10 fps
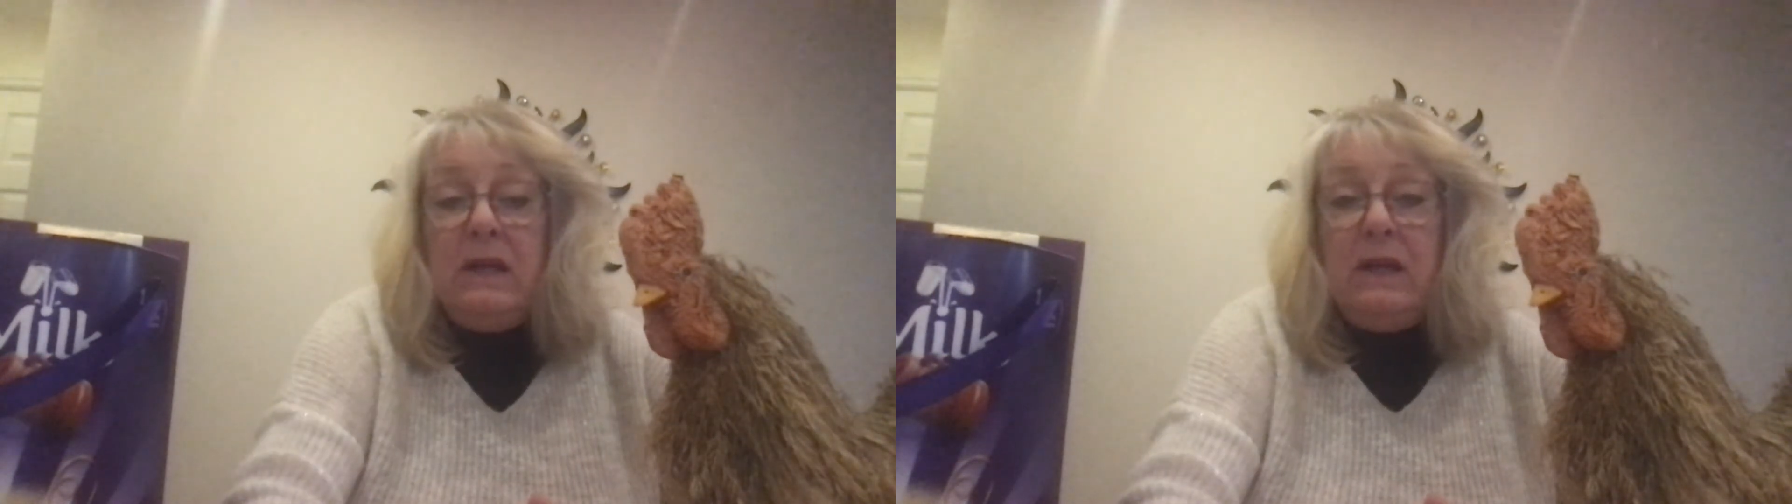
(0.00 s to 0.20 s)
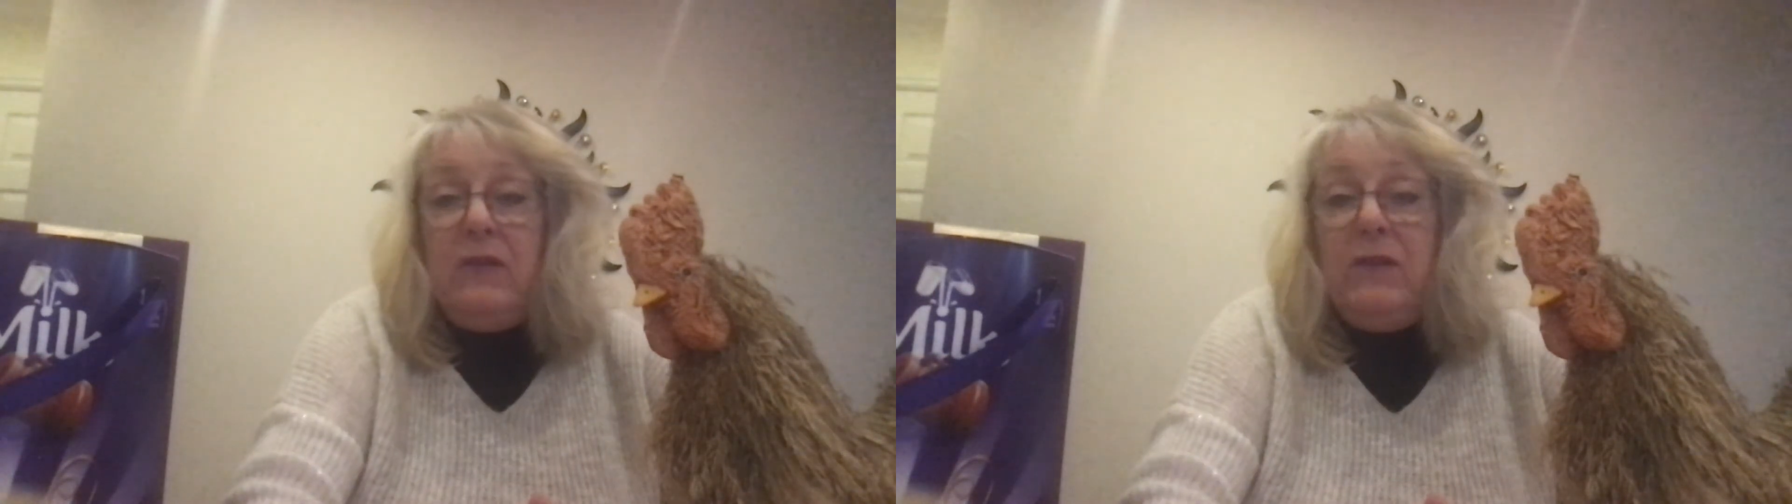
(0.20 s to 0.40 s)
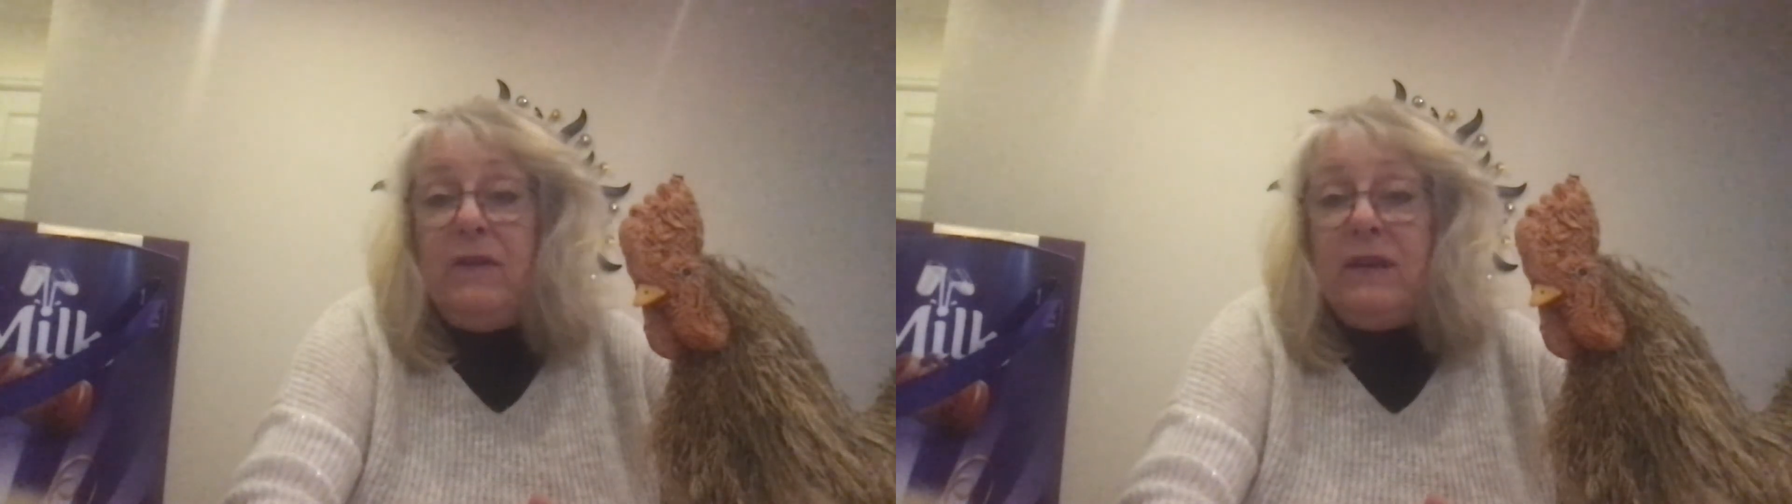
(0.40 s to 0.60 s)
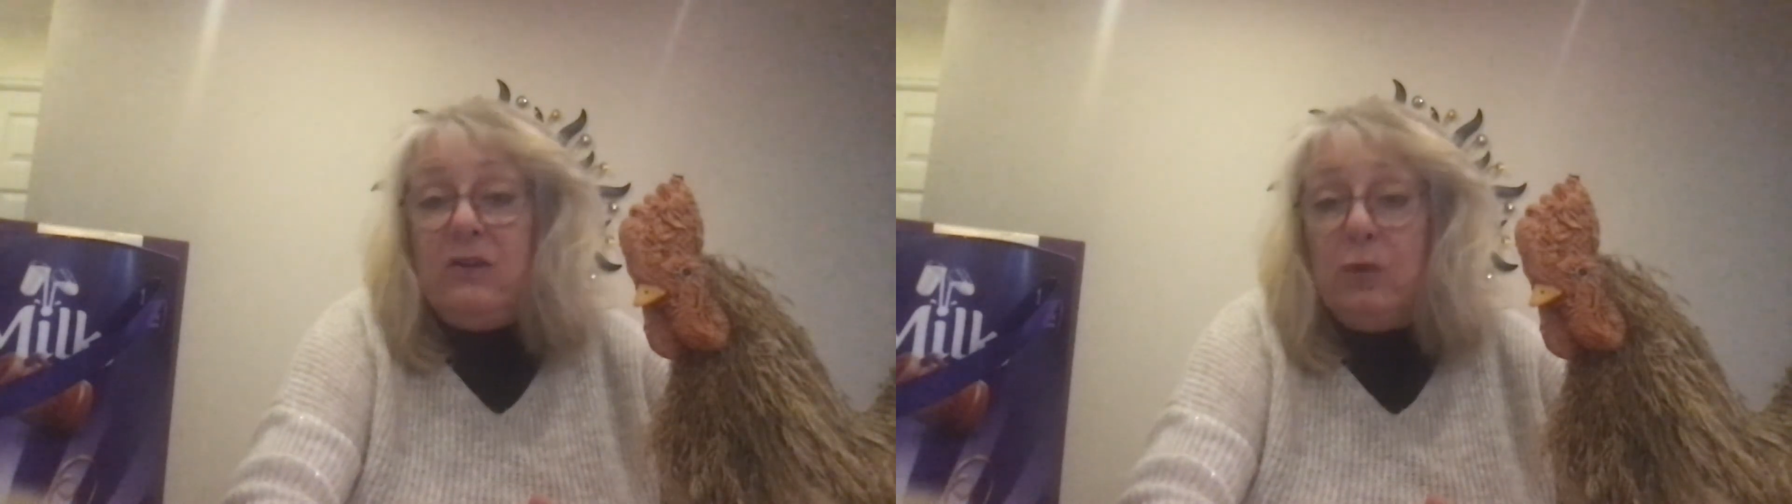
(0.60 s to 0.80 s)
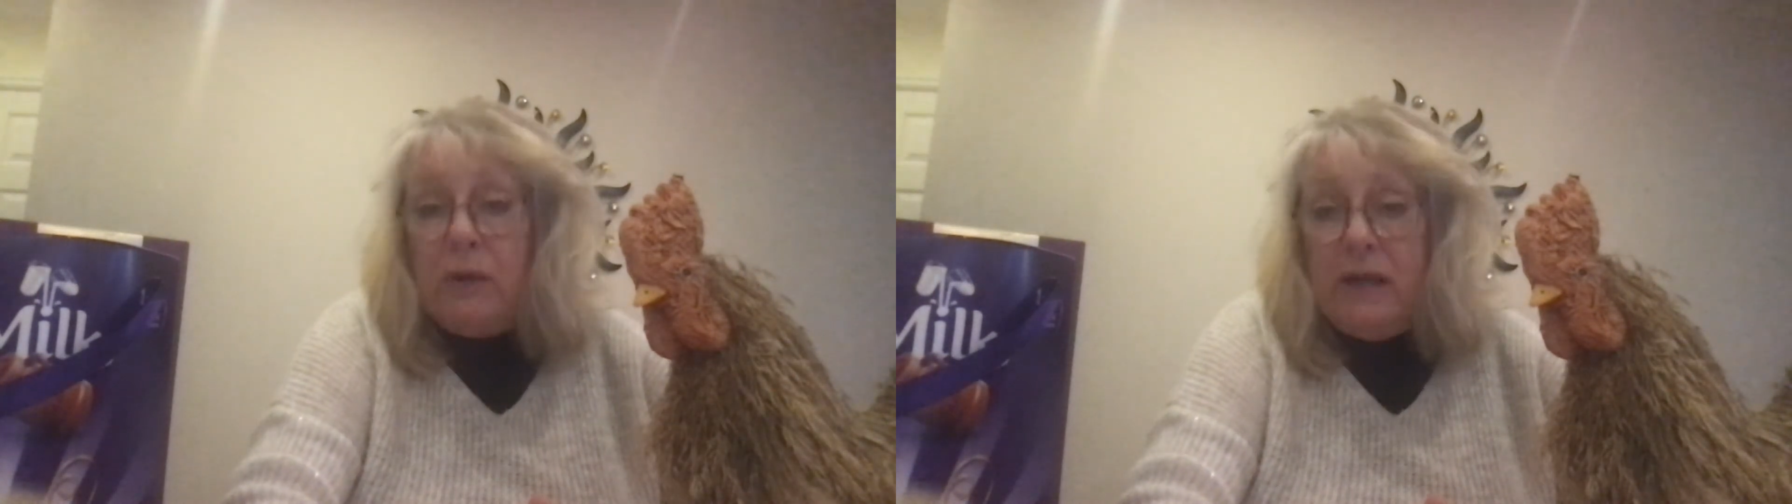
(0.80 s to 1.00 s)
The
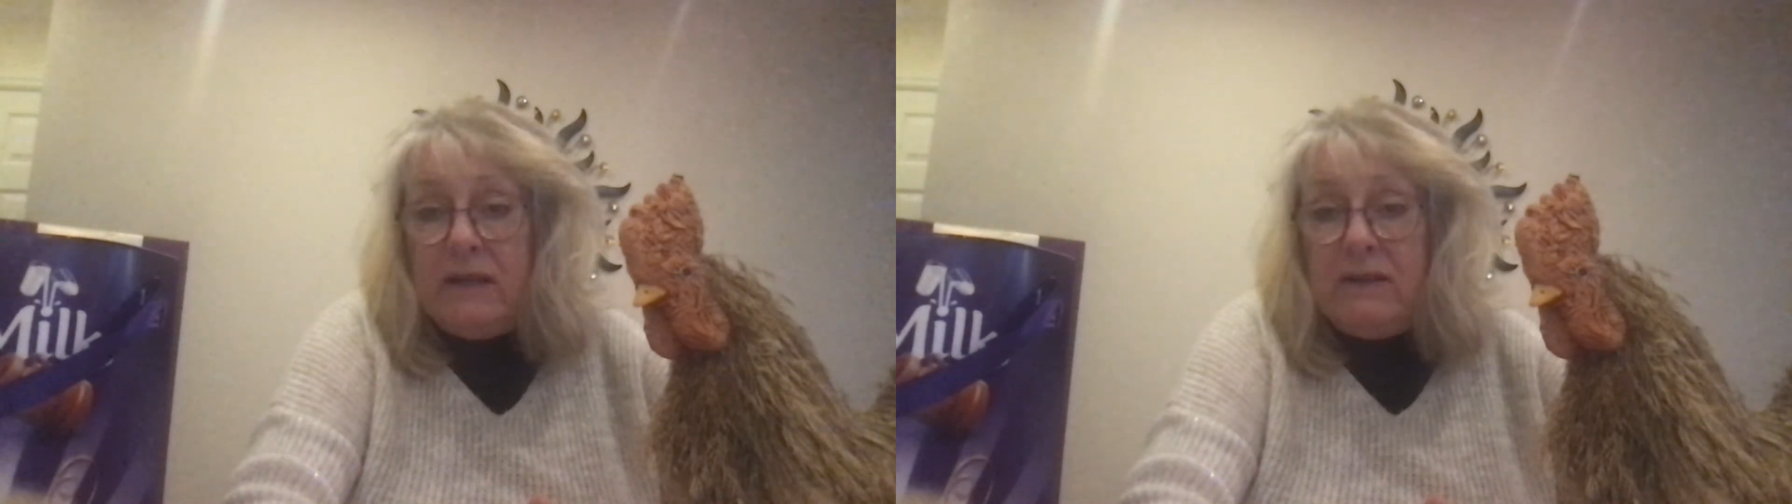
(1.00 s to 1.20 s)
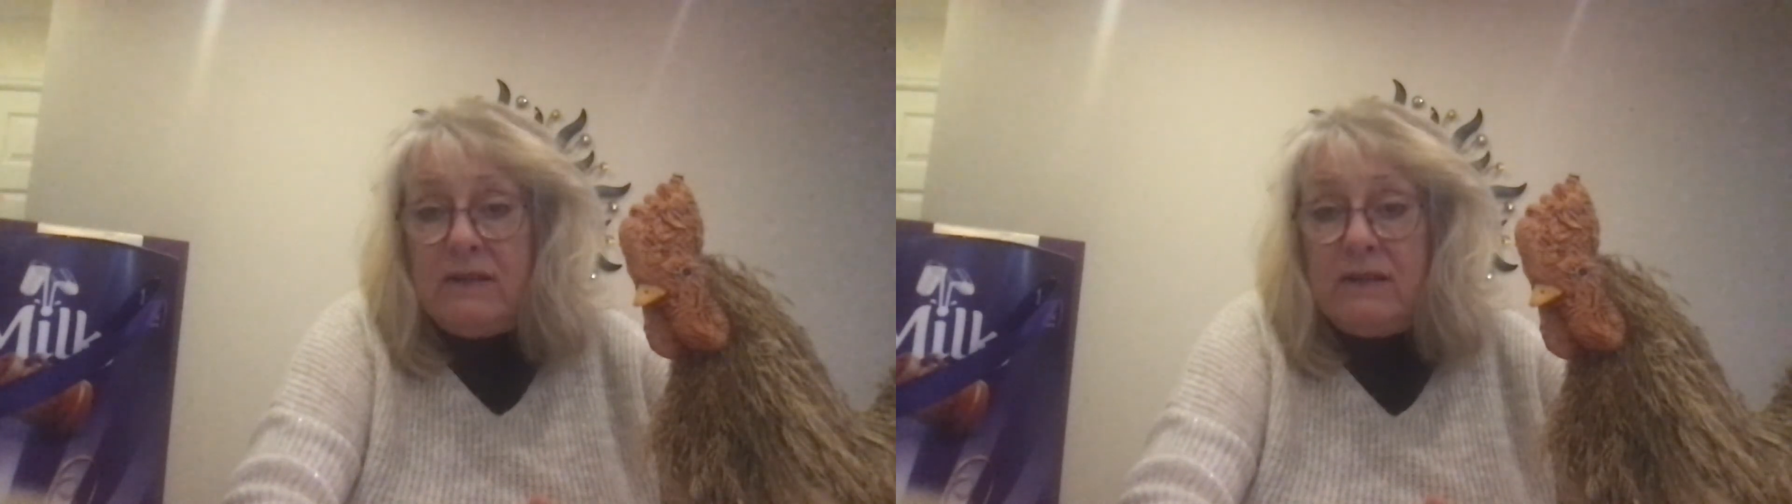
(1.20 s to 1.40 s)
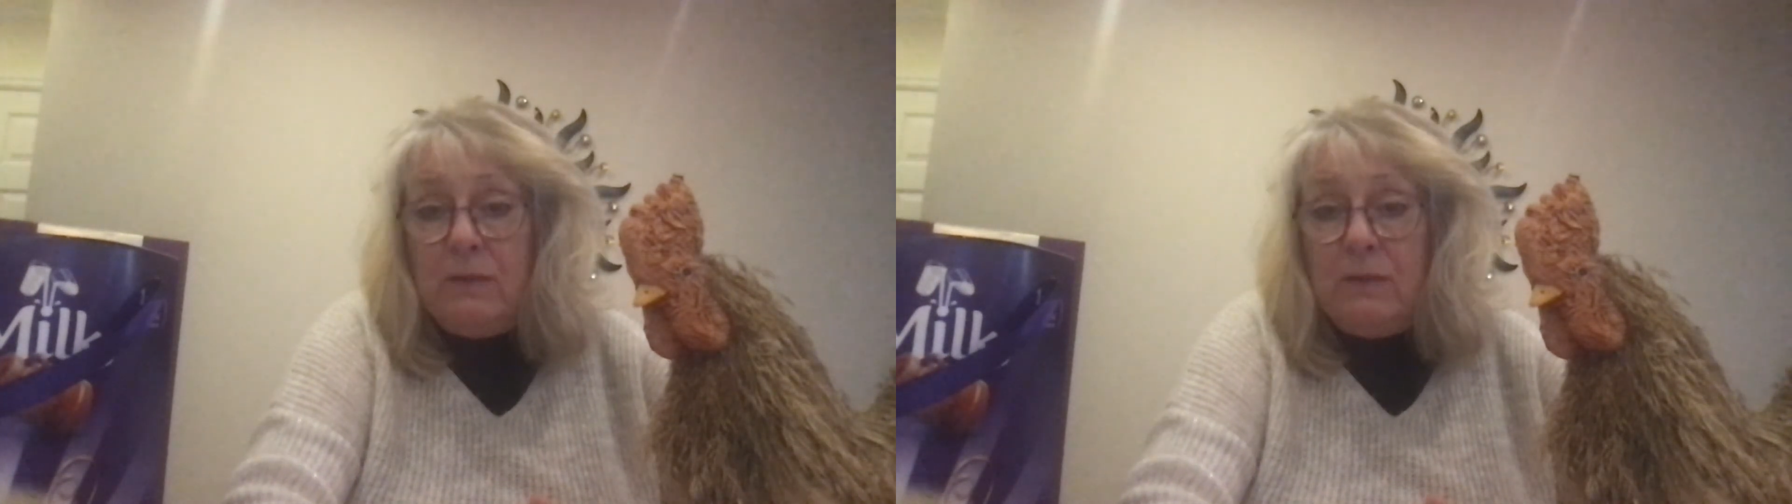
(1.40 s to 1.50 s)
Victorians,